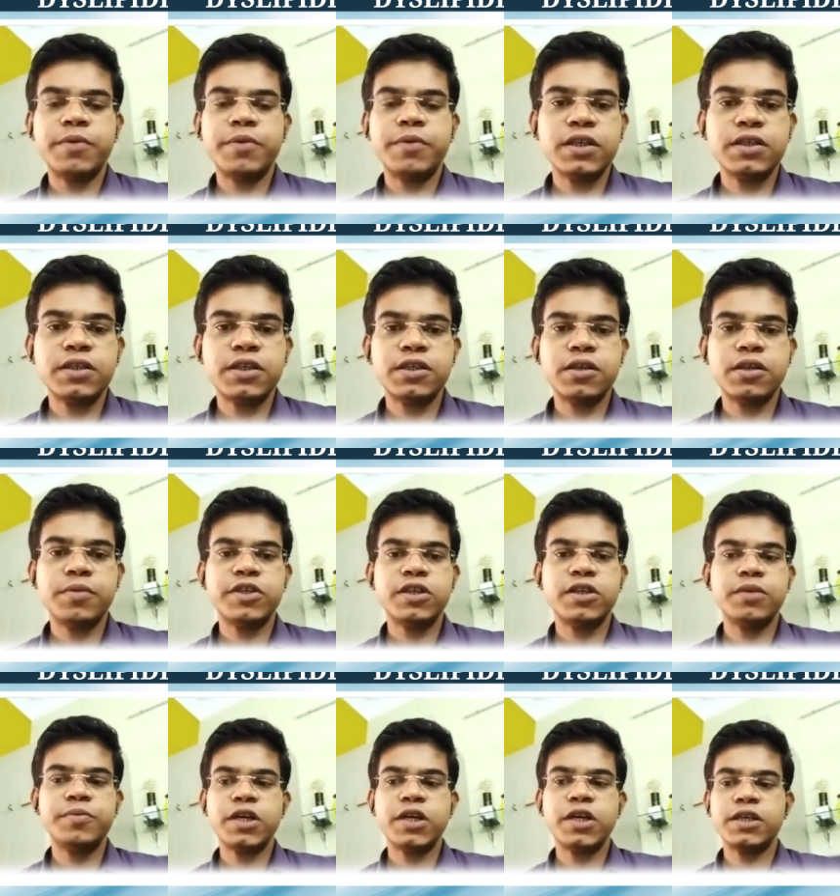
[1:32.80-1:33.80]
Diabetic
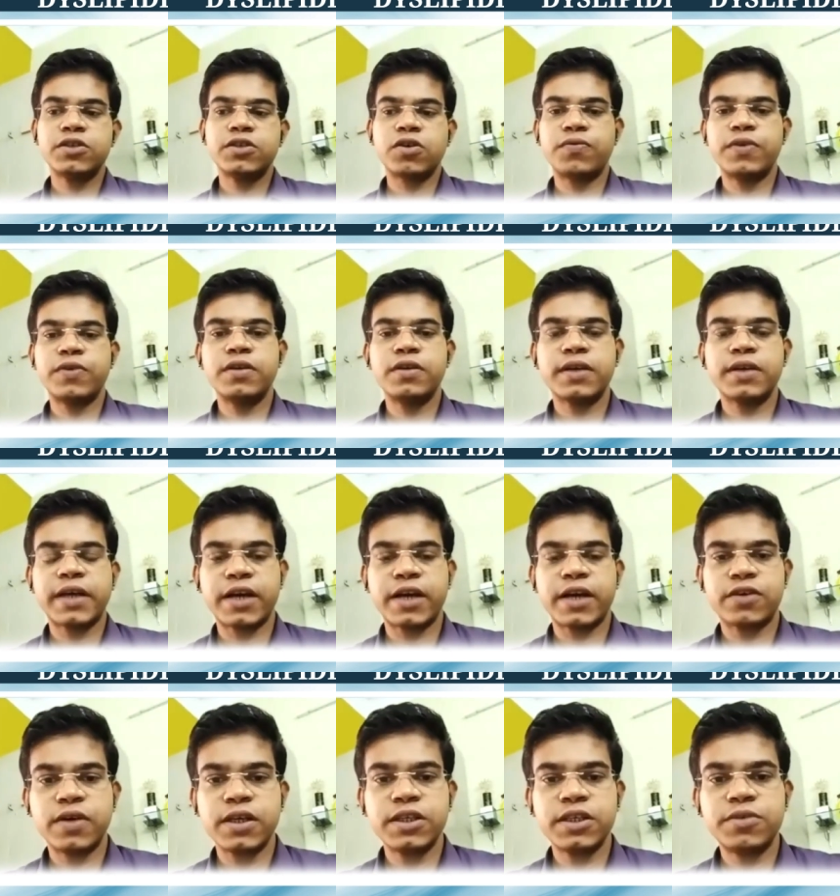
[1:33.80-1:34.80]
dyslipidemia is often
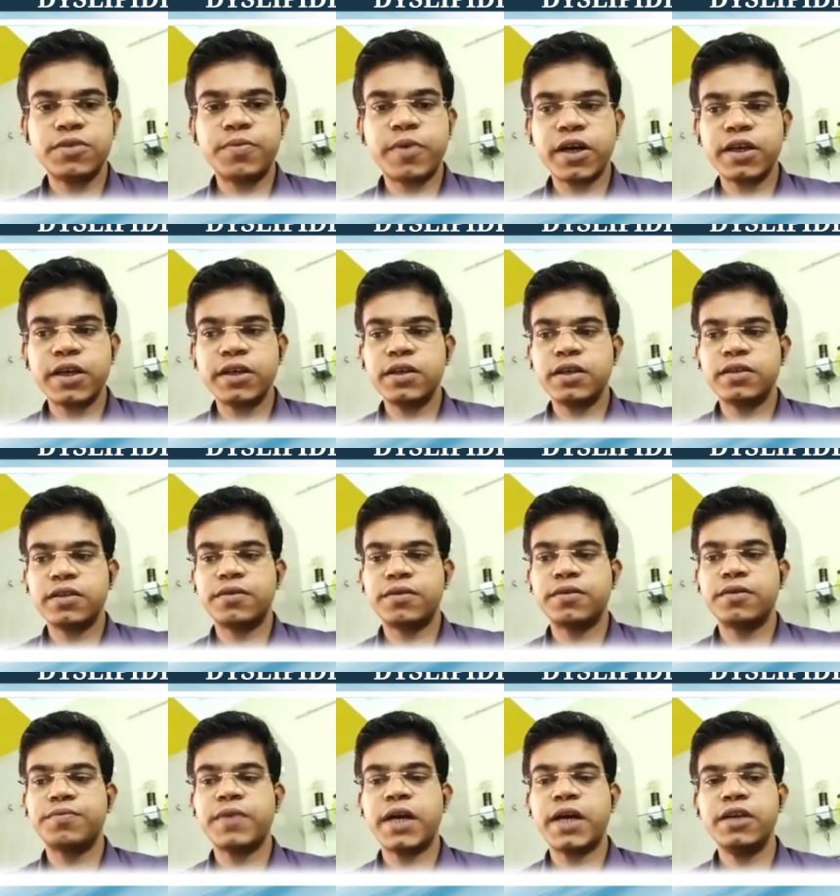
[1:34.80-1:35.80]
characterized by
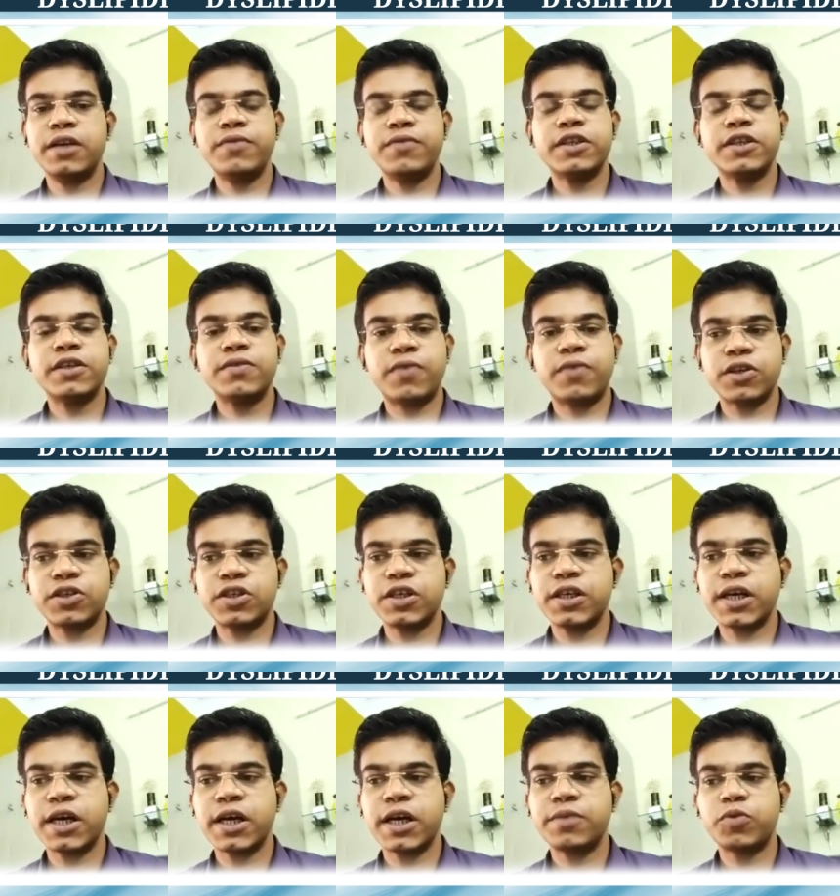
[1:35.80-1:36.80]
elevated
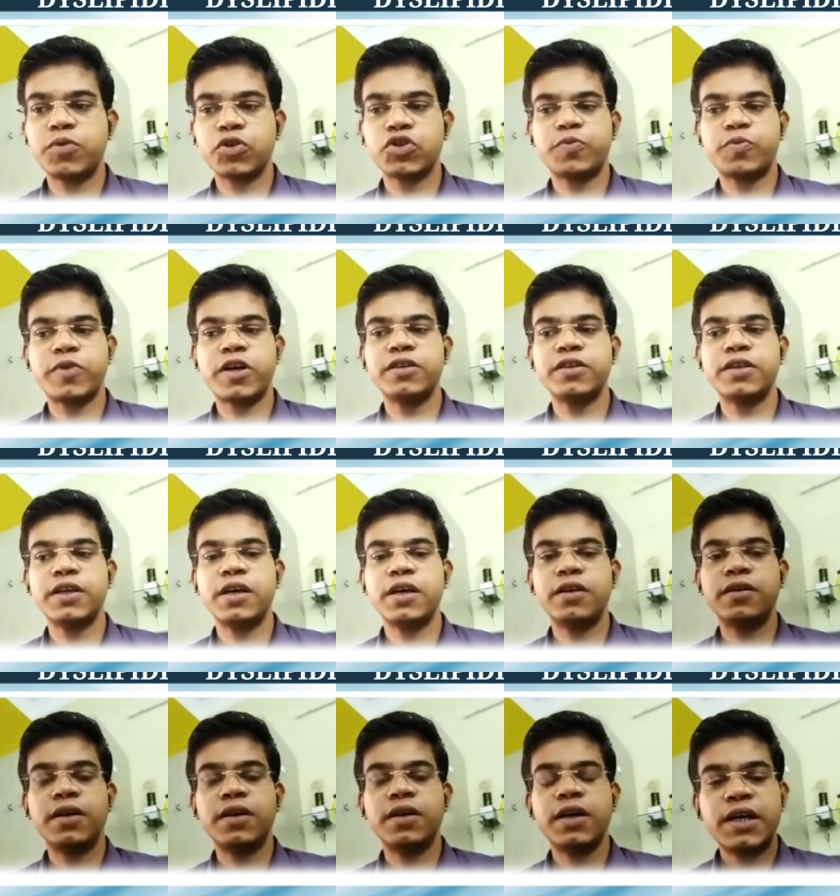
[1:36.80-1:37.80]
fasting and
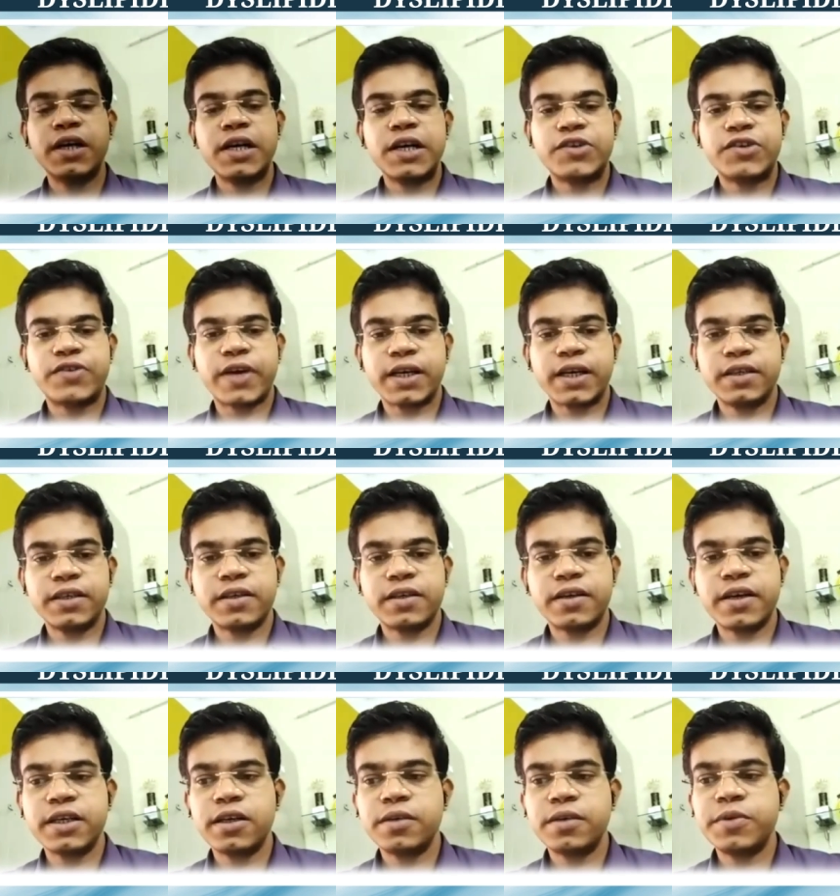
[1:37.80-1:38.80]
postprandial
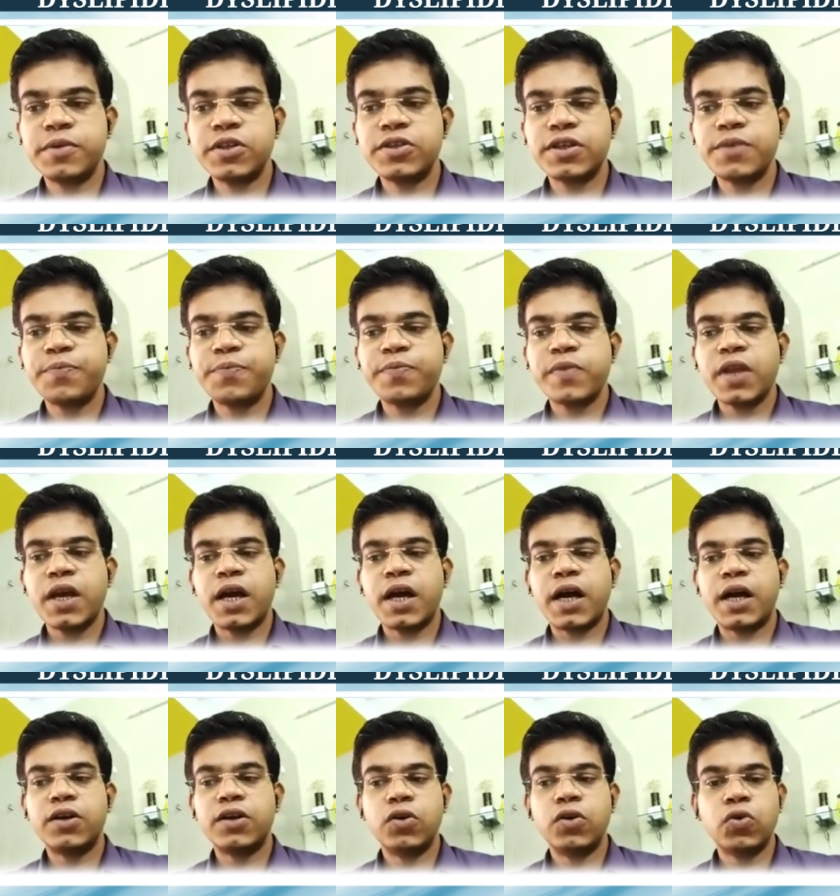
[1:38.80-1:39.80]
triglyceride levels
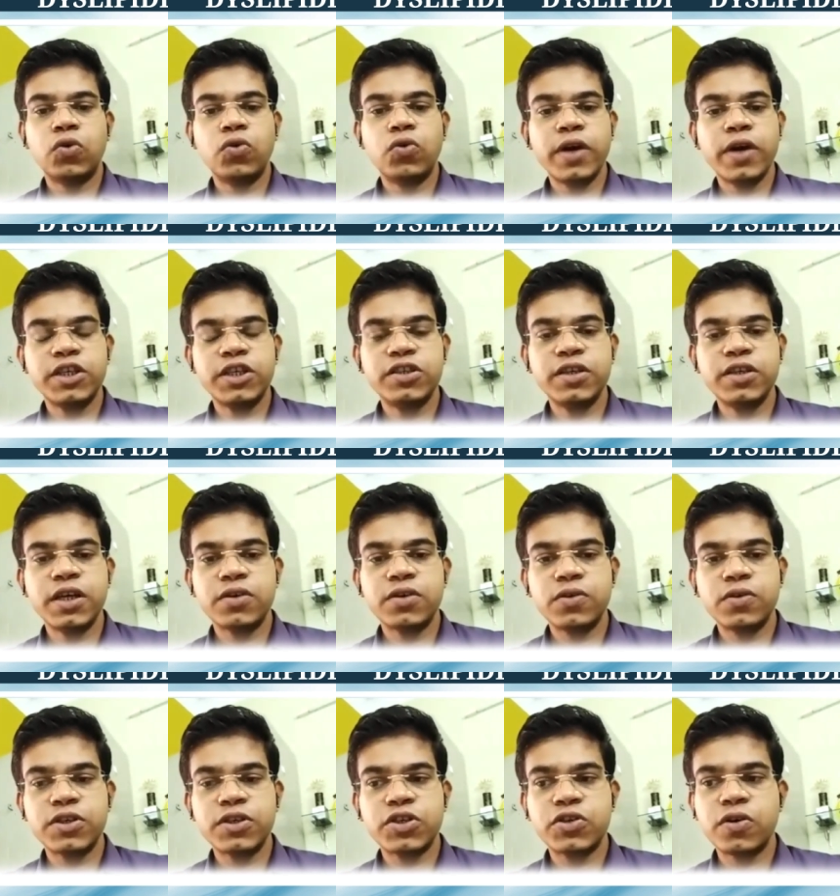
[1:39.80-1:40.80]
and low
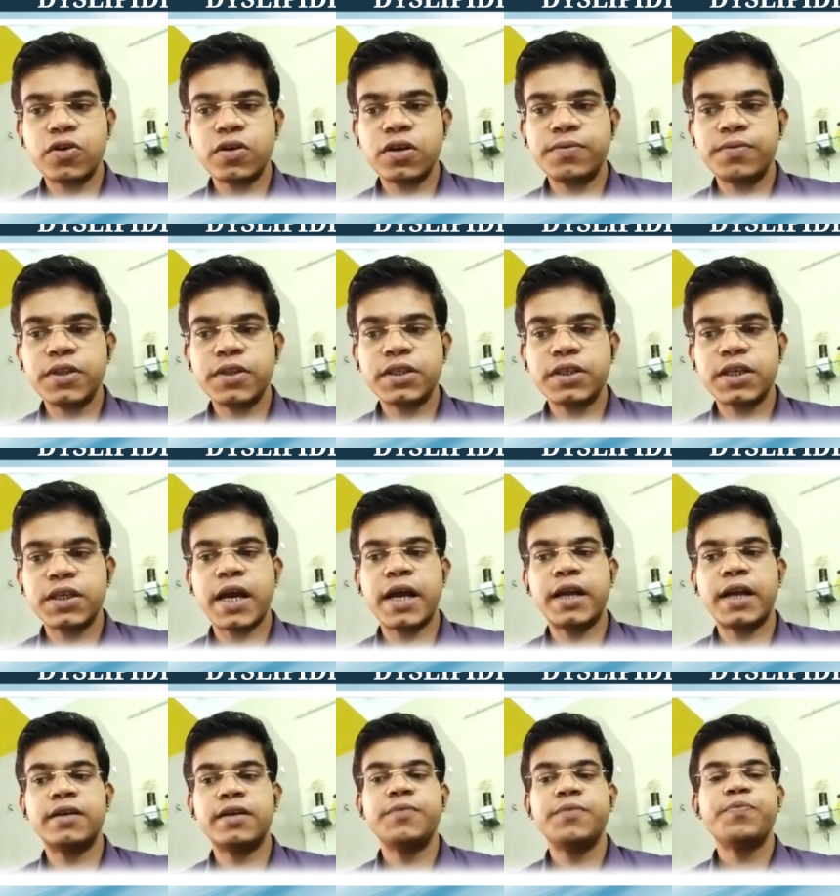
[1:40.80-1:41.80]
HDL cholesterol levels,
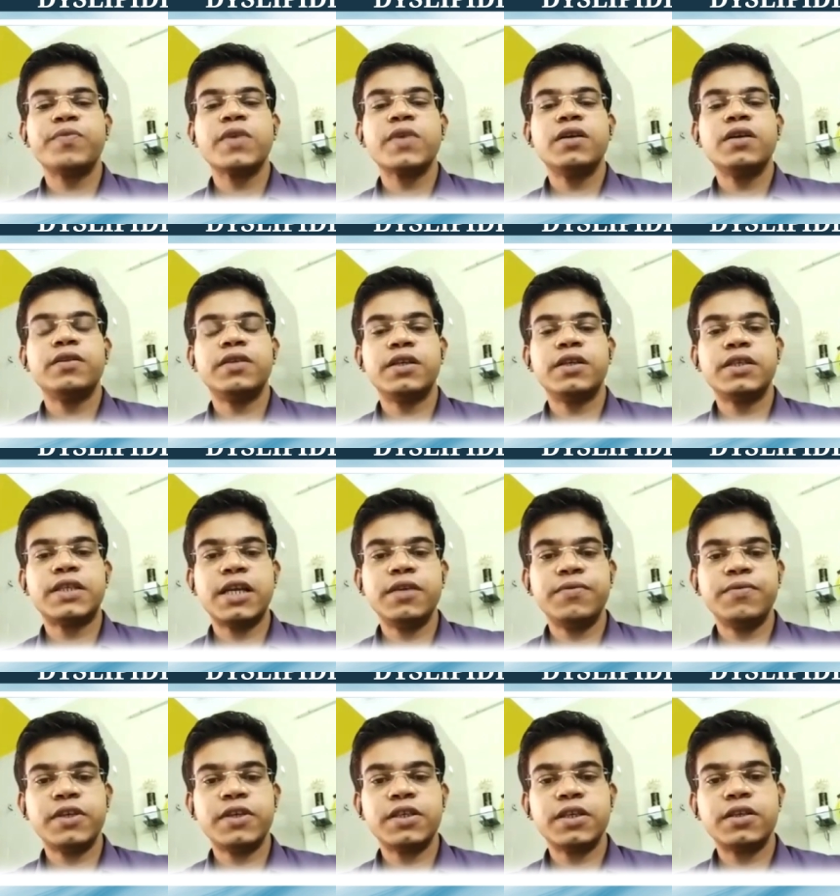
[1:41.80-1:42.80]
and there is
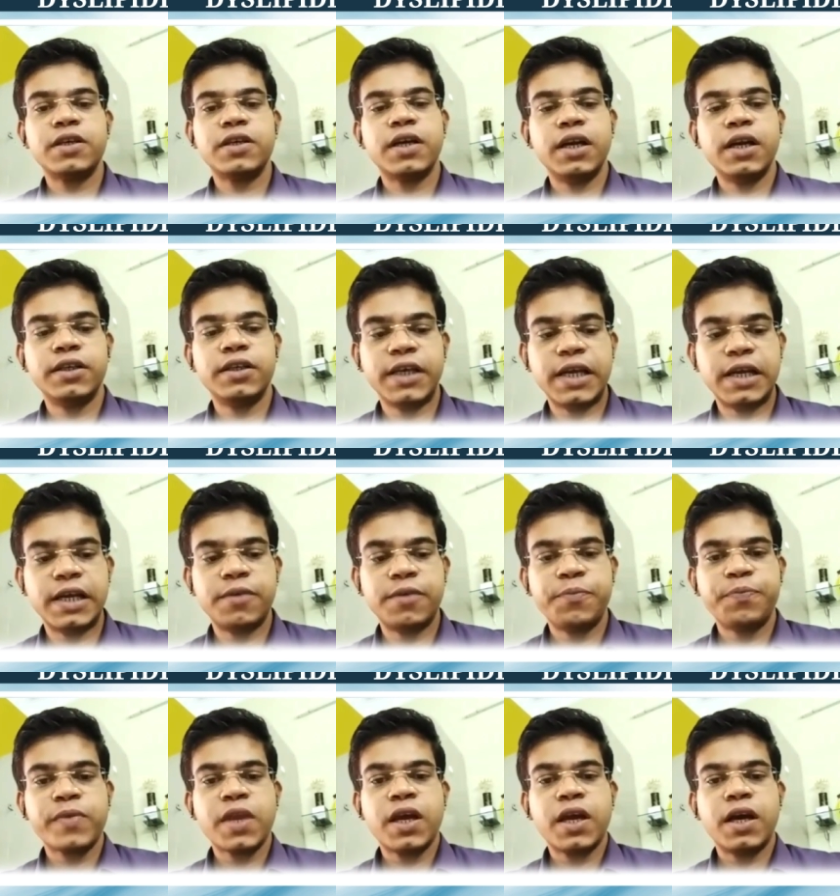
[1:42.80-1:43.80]
elevated LDL.
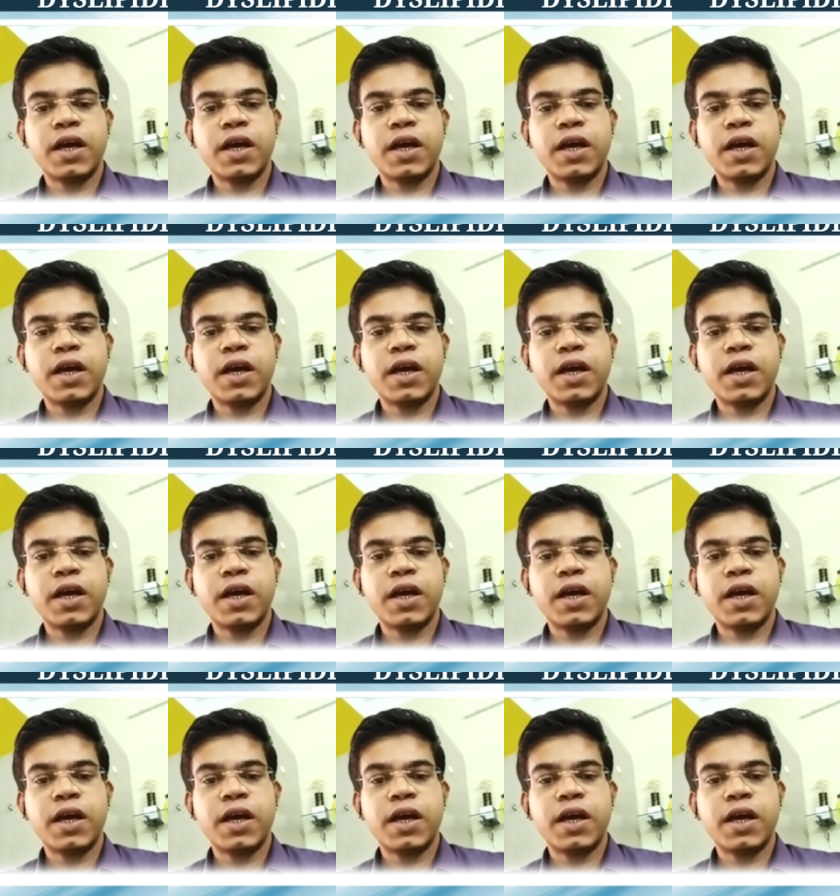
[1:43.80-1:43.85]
